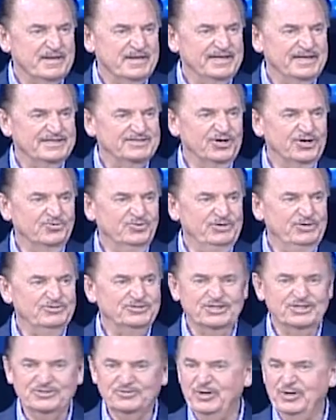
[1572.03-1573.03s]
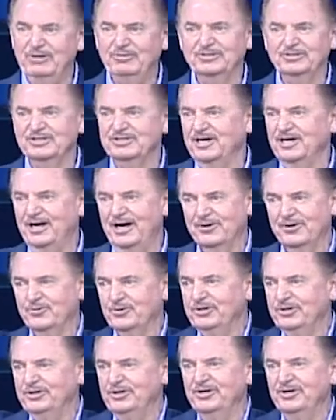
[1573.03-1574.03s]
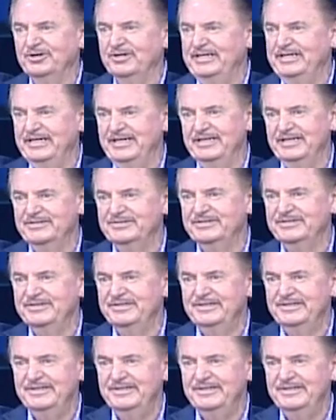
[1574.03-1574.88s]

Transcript: And so we were just, we were just hungry young kids.